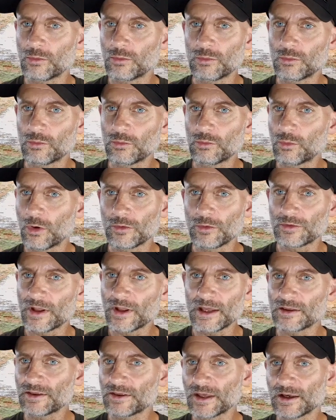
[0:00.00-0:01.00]
what do
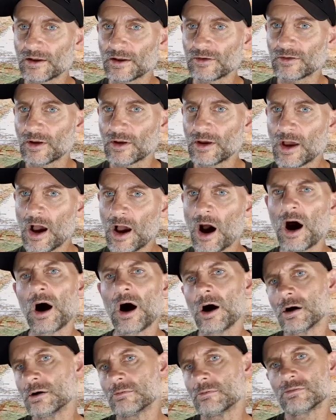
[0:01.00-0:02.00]
they think is that?
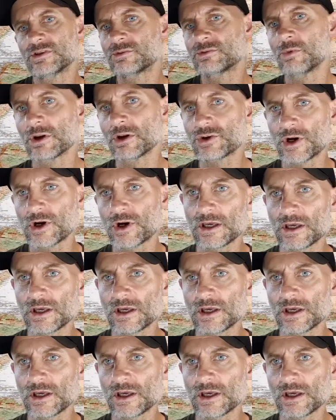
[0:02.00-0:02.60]
Oh, it's my drink.